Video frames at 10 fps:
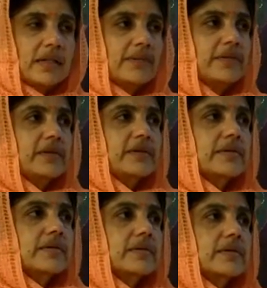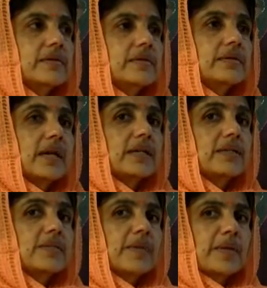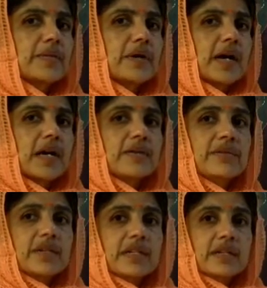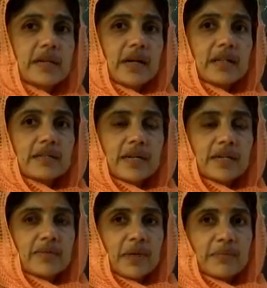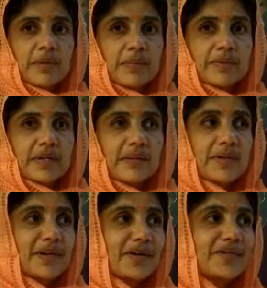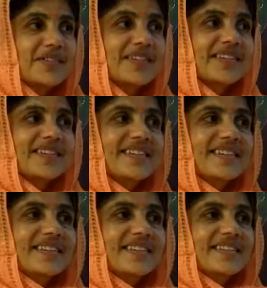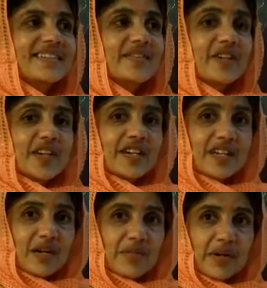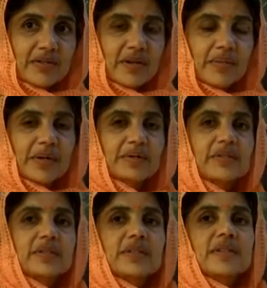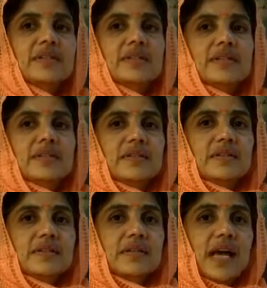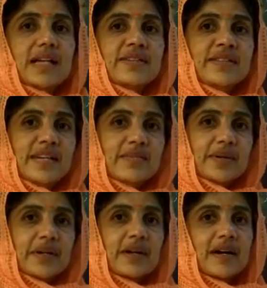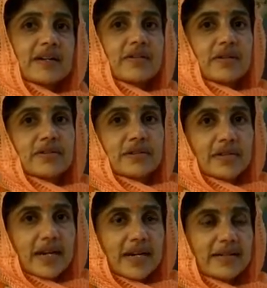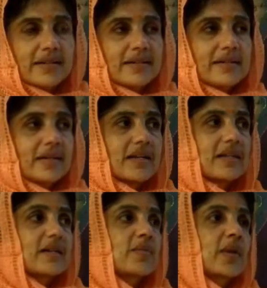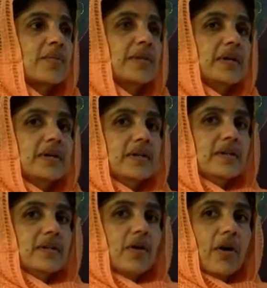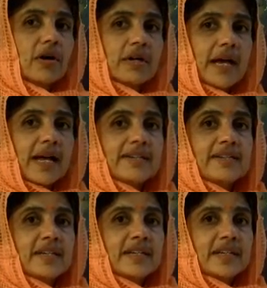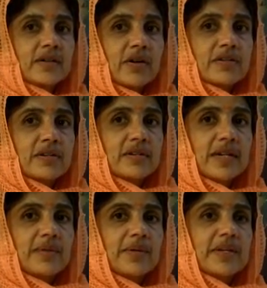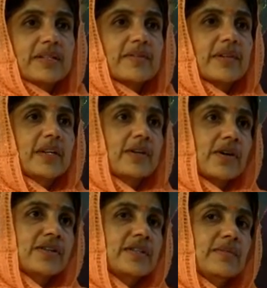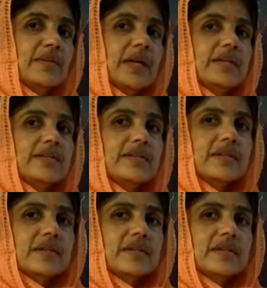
levels that is the papa. Can't sit in class, that's one papa coming out. Difficult karmas come out. Can sit but can't concentrate, another papa. Or can sit and concentrate but it's a very noisy place.